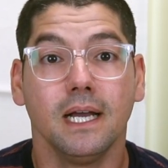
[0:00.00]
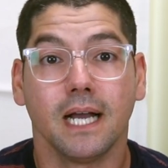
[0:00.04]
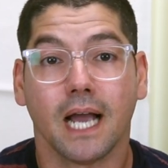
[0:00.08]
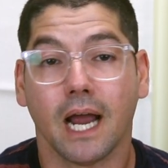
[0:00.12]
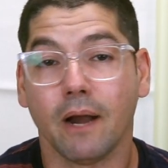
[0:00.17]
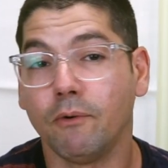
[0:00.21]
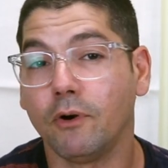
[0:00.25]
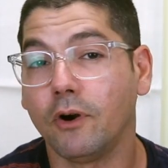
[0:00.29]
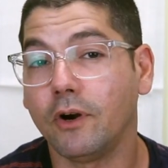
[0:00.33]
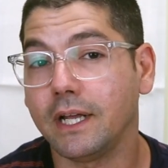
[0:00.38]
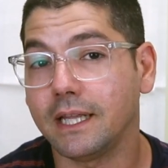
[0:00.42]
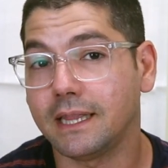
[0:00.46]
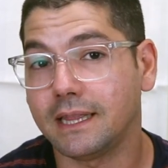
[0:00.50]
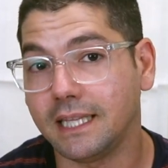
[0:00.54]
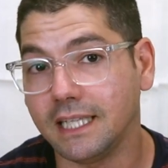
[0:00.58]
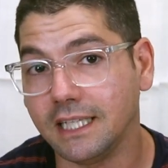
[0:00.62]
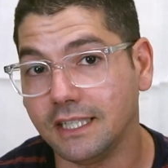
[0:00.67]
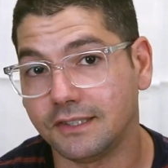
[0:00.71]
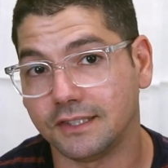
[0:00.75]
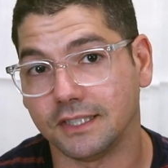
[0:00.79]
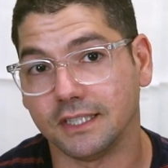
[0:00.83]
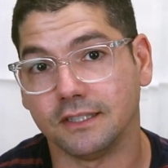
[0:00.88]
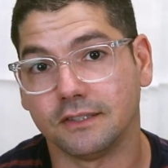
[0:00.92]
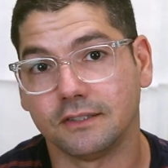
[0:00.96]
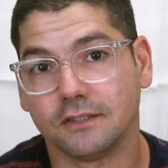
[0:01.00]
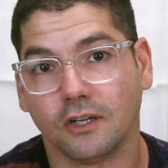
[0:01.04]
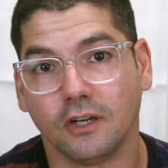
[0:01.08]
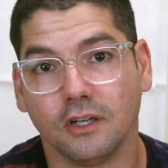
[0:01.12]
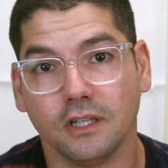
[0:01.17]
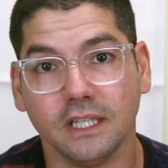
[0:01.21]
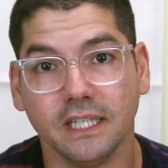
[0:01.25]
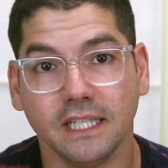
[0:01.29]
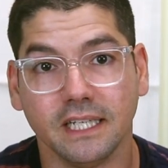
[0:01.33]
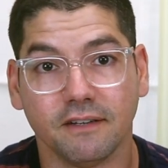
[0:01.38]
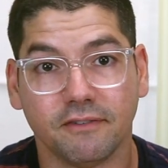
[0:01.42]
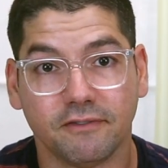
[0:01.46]
I wrote a thesis
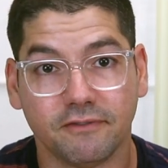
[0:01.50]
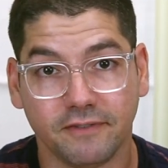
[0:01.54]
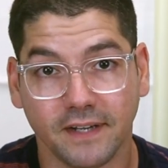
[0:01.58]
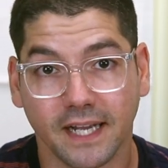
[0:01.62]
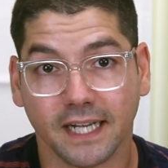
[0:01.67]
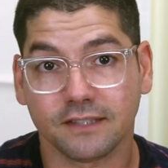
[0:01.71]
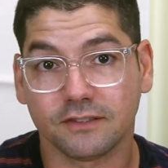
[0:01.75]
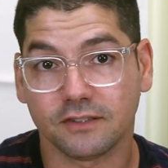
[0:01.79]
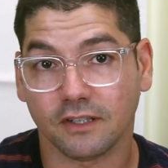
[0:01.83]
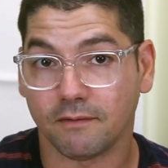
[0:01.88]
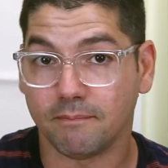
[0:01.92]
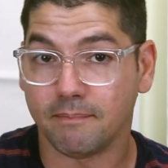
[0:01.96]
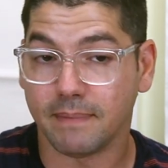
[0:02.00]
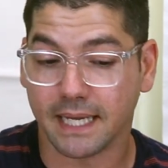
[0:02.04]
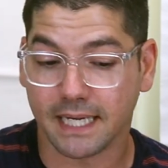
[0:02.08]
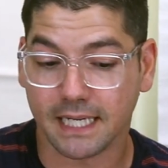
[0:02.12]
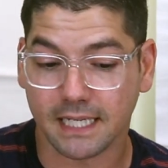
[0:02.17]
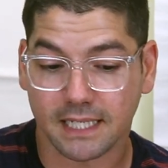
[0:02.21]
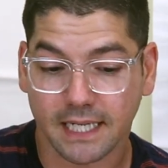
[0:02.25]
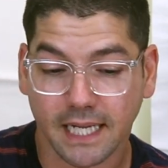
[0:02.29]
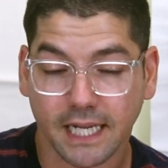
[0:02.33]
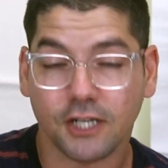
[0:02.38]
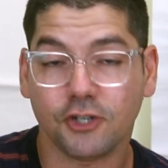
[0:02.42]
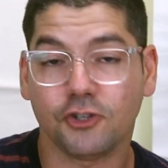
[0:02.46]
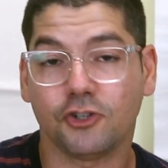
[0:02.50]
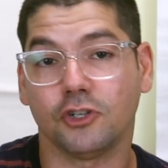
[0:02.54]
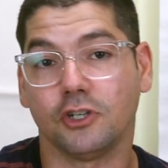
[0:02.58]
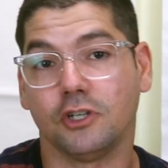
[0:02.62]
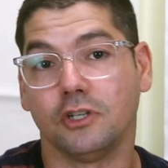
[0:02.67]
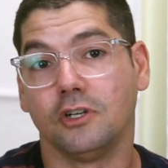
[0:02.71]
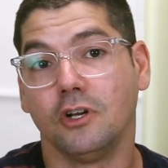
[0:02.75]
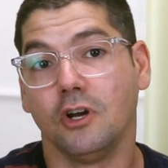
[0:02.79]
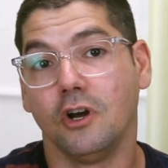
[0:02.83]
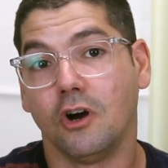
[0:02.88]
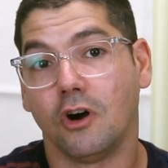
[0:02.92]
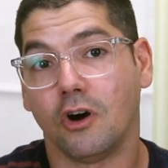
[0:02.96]
on the effects of
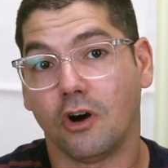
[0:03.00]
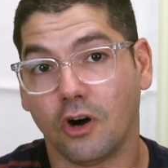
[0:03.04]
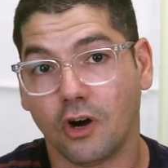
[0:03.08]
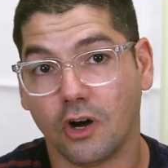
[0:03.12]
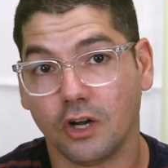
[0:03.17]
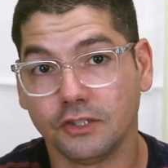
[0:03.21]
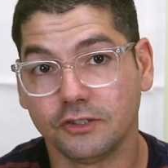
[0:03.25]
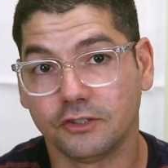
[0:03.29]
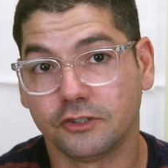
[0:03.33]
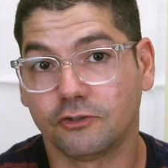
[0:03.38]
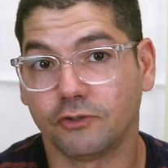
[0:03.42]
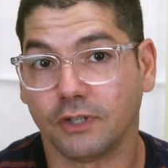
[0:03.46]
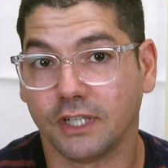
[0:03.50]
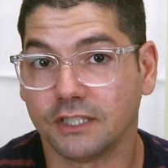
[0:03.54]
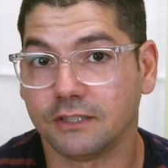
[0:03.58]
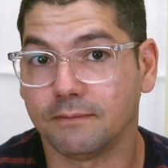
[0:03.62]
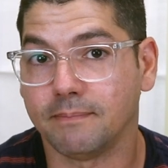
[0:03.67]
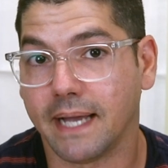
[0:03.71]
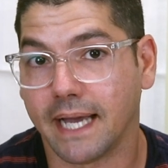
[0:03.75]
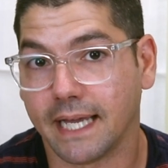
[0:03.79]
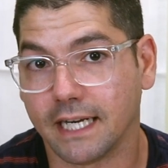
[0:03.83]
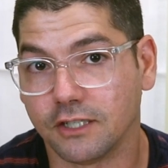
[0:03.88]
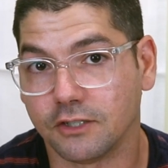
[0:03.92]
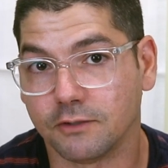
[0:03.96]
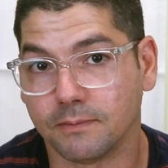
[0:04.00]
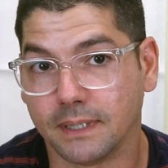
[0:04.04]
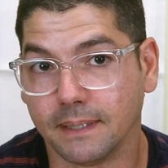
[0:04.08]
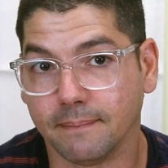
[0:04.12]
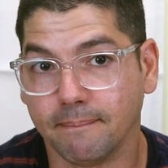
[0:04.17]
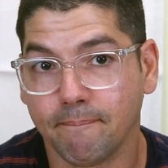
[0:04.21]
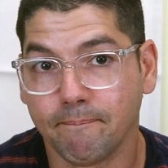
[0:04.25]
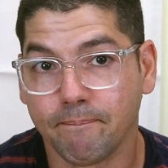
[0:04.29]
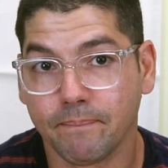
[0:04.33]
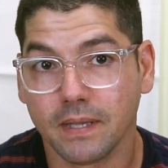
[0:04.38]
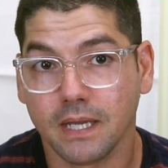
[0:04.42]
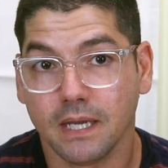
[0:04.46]
meditation on stress management.